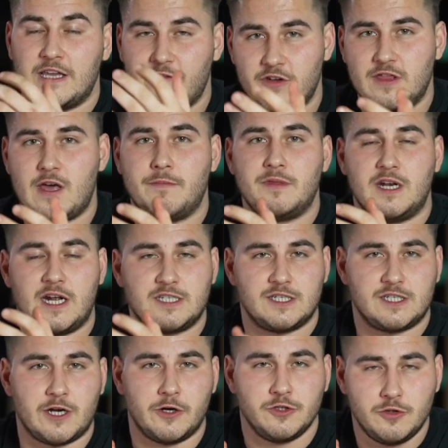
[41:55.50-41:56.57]
giving them the
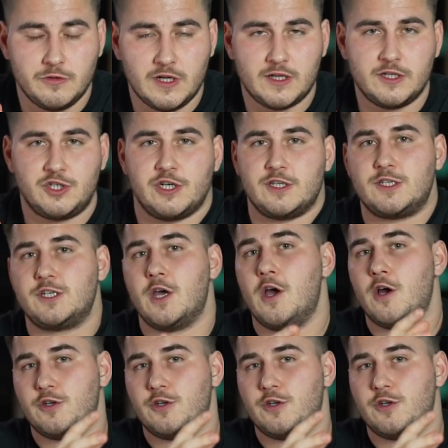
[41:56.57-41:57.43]
necessary due diligence